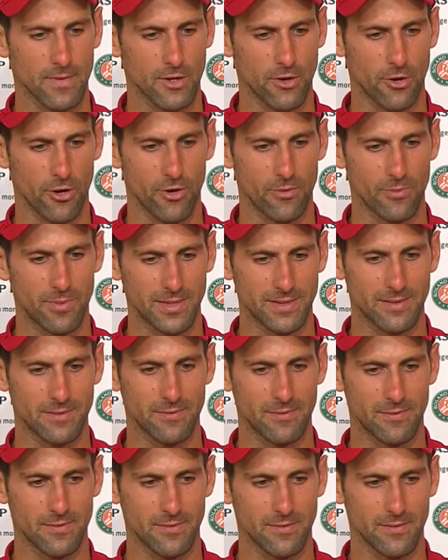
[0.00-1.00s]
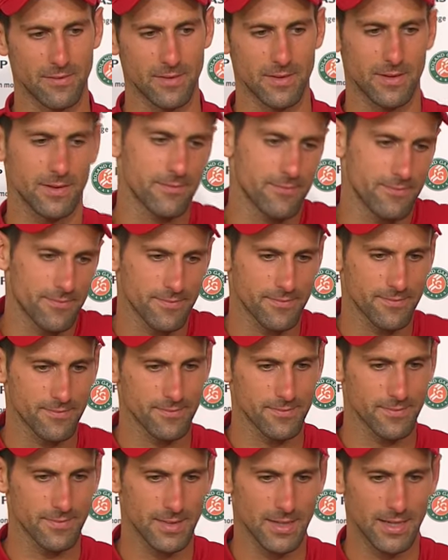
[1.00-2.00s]
You know, but
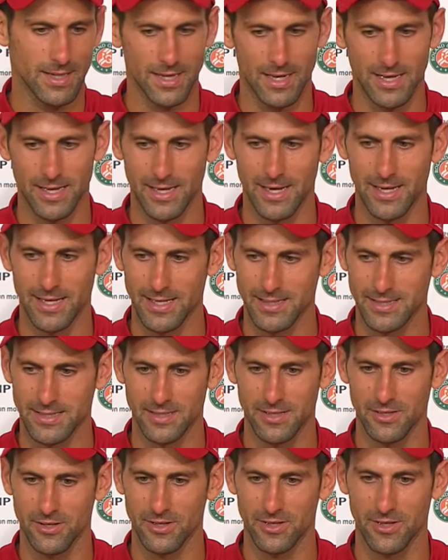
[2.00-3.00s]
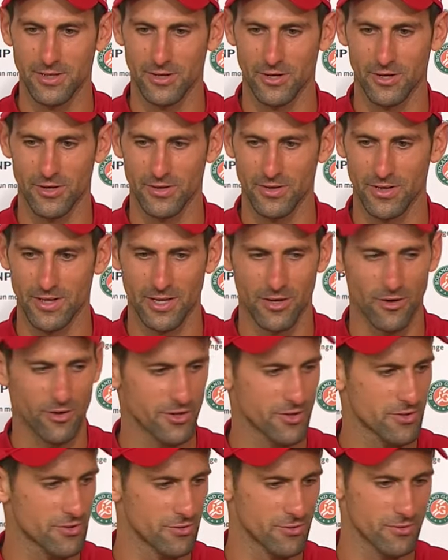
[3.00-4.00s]
I guess, you know, in
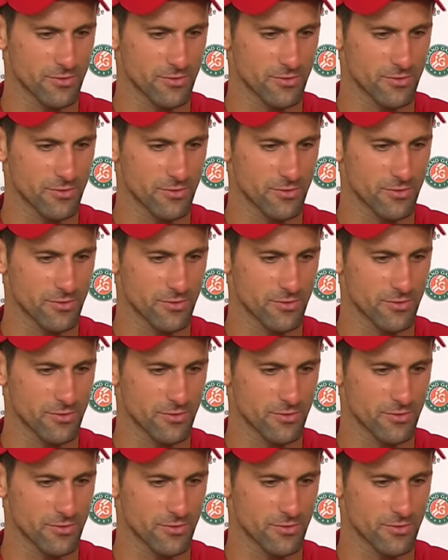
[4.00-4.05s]
order